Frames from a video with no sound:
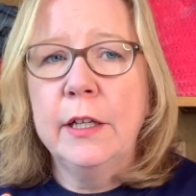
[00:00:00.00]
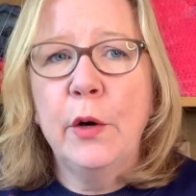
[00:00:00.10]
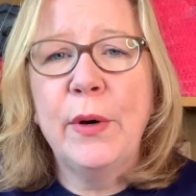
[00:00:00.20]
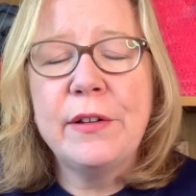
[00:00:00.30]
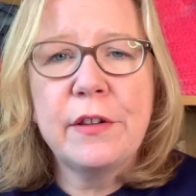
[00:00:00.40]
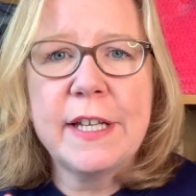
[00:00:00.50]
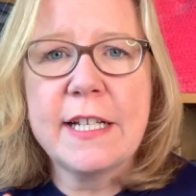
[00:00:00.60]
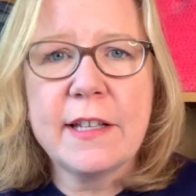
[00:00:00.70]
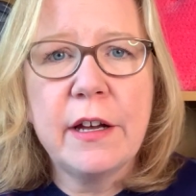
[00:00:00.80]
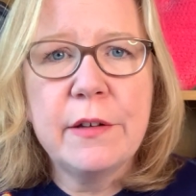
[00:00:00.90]
One of the things
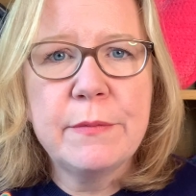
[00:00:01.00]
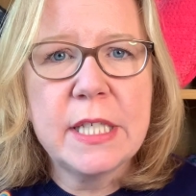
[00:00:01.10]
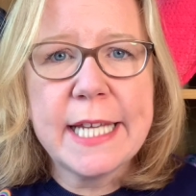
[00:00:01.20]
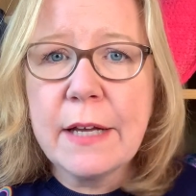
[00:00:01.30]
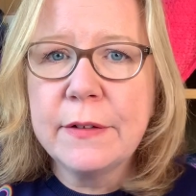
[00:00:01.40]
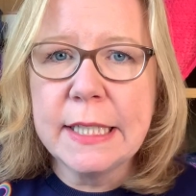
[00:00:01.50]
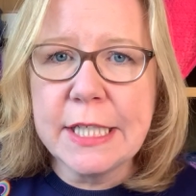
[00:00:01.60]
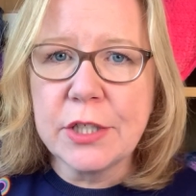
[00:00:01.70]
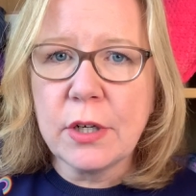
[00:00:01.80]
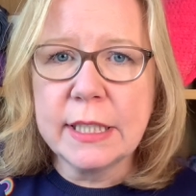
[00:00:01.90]
that I'm definitely
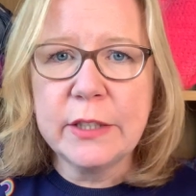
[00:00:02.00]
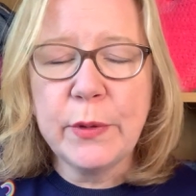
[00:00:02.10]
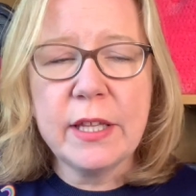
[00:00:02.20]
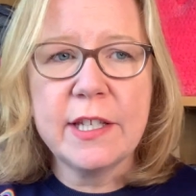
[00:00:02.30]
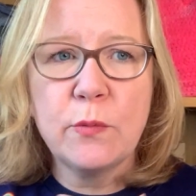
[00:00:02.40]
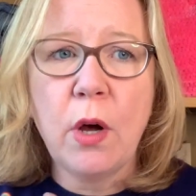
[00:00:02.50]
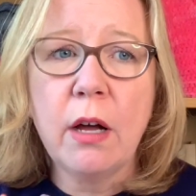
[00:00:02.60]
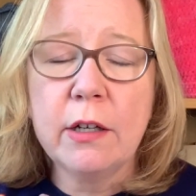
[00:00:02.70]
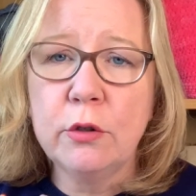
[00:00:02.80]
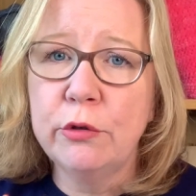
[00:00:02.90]
struggling with is what
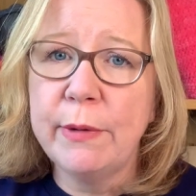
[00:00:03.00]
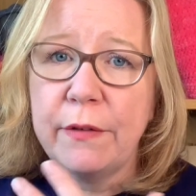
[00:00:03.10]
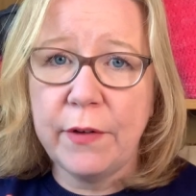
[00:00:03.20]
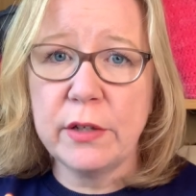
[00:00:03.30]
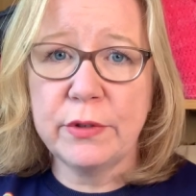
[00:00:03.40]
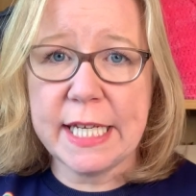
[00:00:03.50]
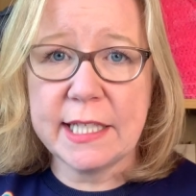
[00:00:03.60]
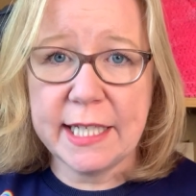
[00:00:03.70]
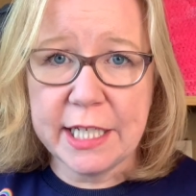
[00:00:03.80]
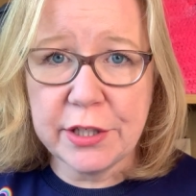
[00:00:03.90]
I call my final
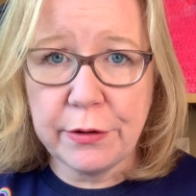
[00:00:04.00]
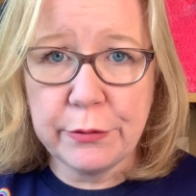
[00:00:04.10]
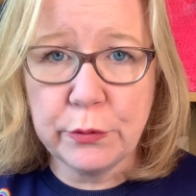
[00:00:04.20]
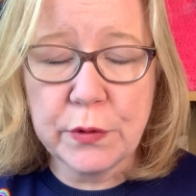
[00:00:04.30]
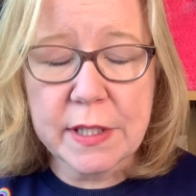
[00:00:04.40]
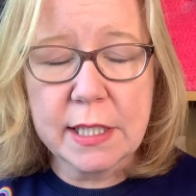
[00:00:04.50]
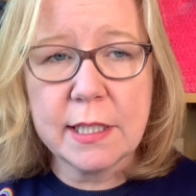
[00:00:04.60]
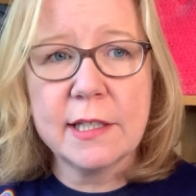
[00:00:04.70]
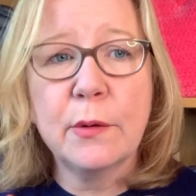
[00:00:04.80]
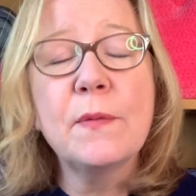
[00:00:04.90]
destination thoughts.
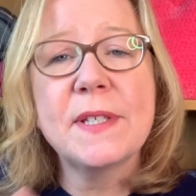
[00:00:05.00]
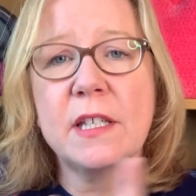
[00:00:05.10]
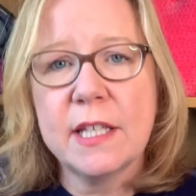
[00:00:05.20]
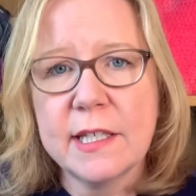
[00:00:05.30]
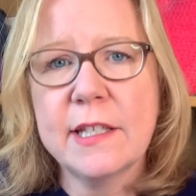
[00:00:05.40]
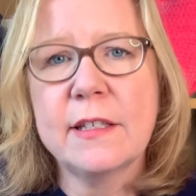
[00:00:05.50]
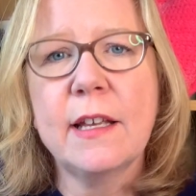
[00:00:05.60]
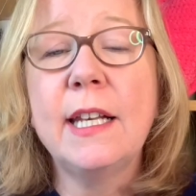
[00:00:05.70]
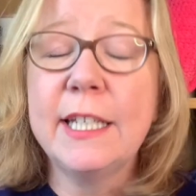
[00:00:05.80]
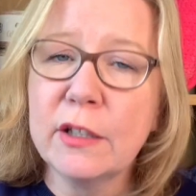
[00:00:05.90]
So obviously this is
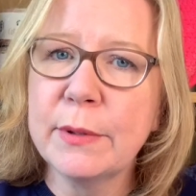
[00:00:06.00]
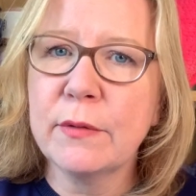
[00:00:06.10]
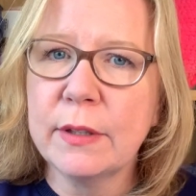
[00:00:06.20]
a little bit,